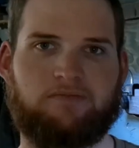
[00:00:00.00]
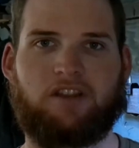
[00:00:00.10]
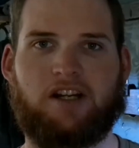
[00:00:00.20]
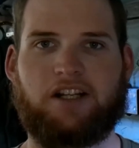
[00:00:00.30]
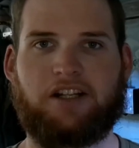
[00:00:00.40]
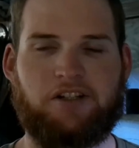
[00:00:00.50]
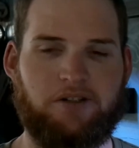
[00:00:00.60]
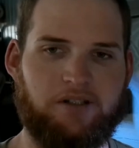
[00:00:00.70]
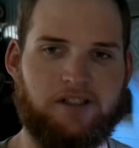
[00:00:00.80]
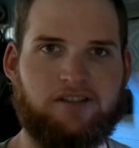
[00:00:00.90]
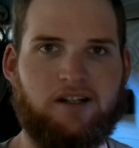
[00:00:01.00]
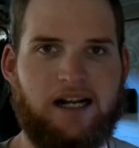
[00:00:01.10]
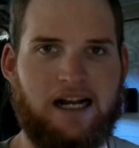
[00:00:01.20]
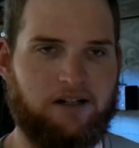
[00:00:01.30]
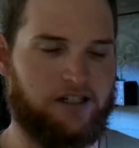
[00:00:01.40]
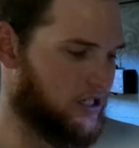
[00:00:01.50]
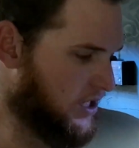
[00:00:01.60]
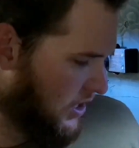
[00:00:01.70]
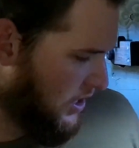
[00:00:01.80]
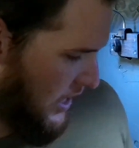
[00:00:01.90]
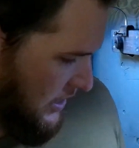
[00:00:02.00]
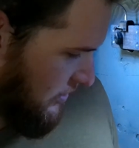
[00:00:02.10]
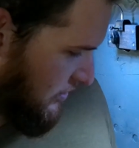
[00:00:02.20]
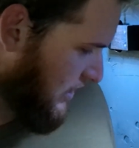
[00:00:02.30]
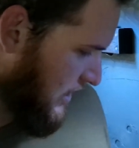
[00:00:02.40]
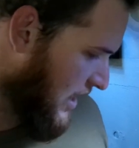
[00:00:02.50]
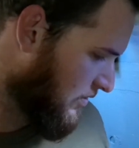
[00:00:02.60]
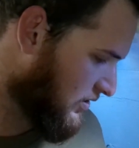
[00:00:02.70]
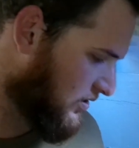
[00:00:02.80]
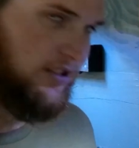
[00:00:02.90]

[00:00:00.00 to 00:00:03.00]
32 or so hours. As you can see now, it's